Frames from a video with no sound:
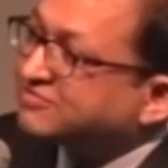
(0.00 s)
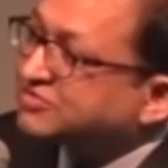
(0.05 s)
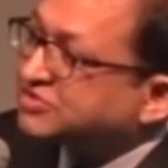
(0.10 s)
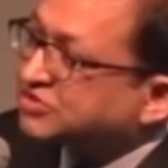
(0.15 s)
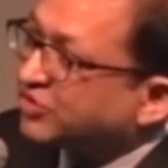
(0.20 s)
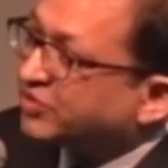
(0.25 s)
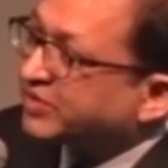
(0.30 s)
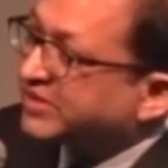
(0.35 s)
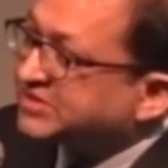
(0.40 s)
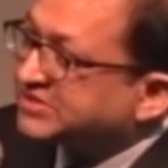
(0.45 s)

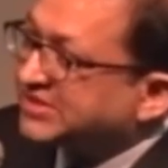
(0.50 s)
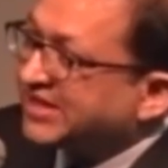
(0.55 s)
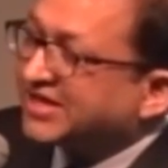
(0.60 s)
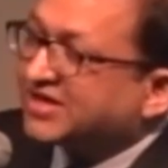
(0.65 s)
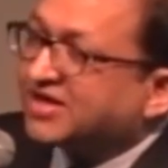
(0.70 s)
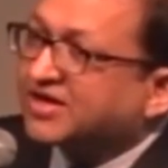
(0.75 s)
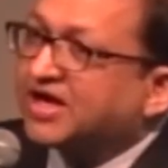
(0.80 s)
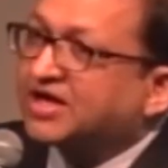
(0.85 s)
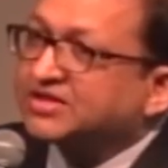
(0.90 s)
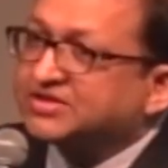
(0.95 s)
stories like
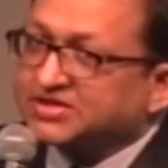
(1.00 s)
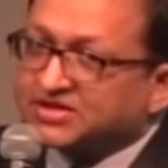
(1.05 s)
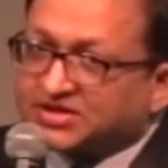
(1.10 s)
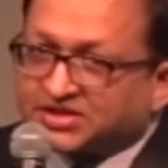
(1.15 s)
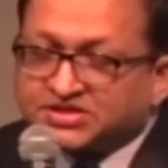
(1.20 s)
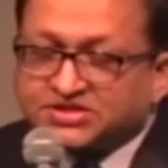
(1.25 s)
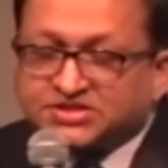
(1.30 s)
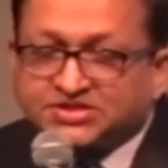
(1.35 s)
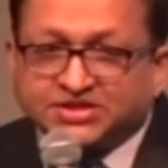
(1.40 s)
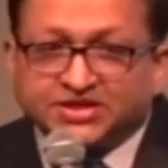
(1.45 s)
Agatha
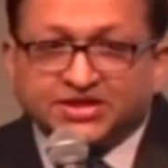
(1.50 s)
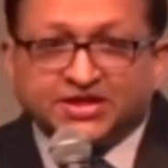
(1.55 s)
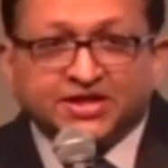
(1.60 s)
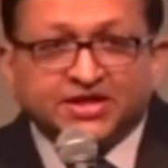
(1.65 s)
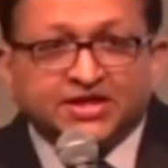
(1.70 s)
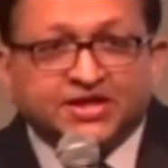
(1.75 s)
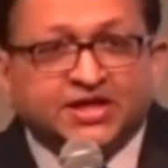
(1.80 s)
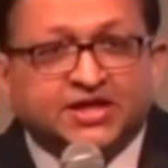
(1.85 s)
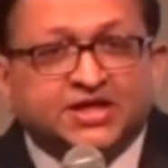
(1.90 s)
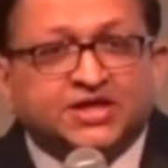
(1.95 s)
Christie,
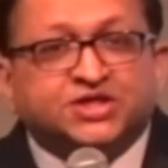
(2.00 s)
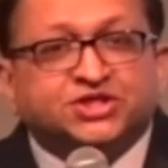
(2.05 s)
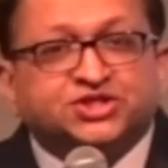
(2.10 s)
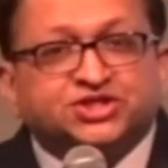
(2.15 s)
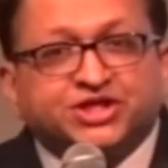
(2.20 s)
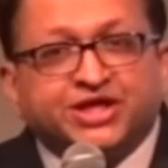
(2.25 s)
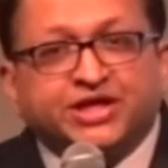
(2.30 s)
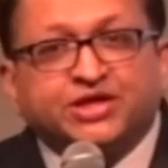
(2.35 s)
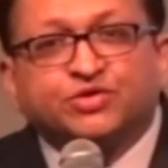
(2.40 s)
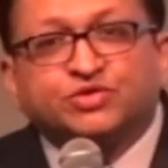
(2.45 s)

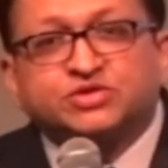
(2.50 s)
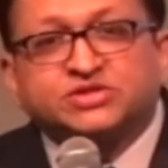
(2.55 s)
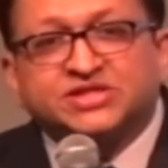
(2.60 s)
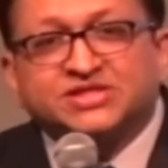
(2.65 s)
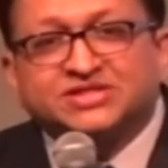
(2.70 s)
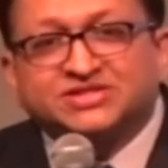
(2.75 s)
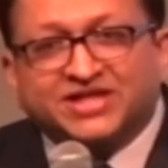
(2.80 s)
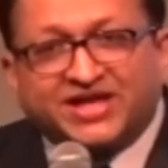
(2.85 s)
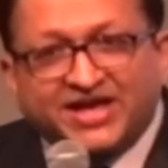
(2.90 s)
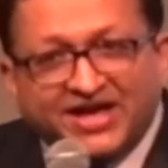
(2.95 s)
she
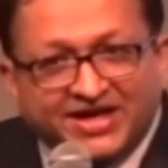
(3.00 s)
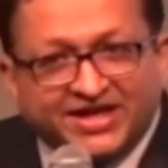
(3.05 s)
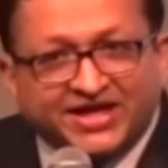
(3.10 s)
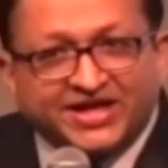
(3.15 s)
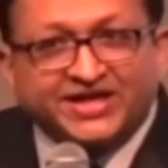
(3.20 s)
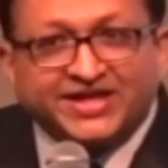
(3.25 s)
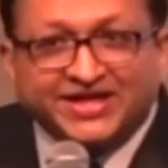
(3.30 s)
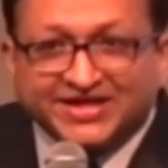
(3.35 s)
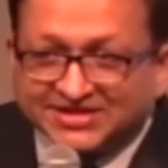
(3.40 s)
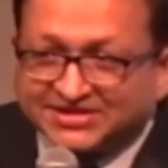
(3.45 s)
uses red
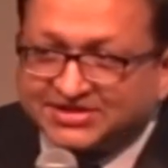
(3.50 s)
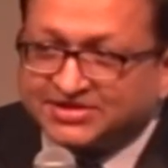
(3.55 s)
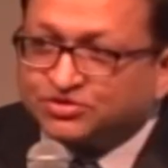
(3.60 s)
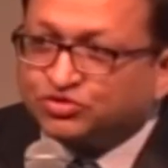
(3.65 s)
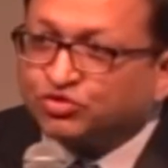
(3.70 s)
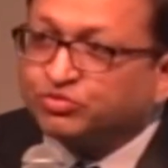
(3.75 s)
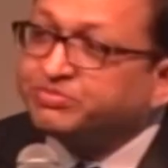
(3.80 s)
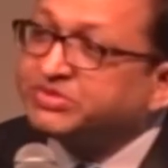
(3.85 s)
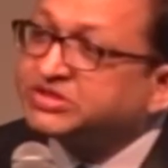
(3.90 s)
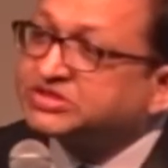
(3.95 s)
herrings
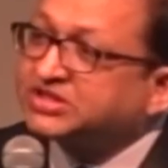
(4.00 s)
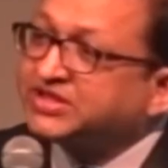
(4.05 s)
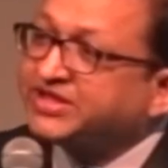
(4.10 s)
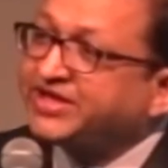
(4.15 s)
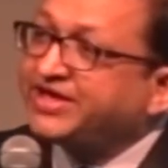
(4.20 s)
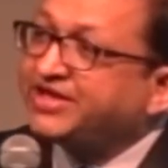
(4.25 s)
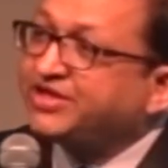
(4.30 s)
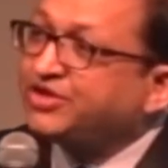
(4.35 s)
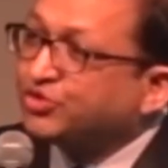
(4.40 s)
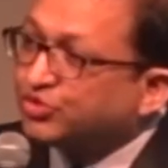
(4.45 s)
to
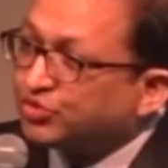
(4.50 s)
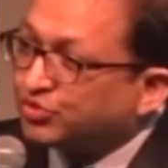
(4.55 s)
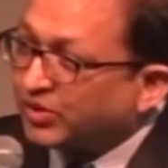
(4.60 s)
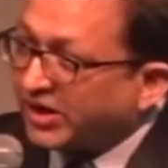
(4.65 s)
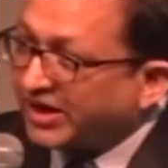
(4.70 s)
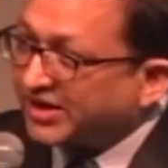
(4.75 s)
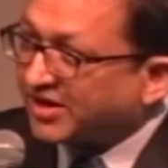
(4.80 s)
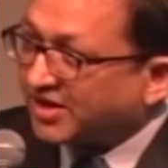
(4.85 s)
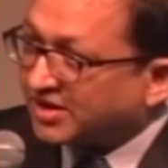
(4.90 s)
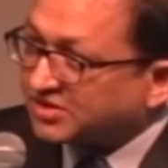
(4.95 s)
mislead you
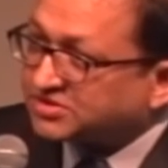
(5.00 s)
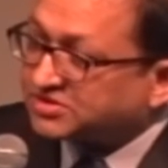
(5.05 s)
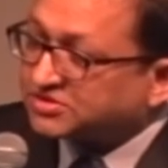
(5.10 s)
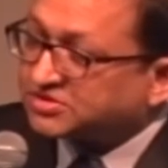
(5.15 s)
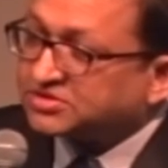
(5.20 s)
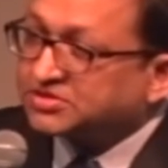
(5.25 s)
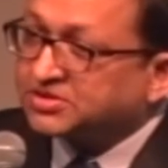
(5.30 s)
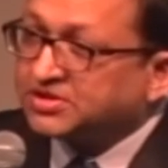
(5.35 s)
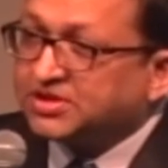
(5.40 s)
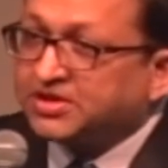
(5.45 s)
and
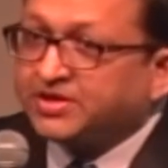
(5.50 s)
us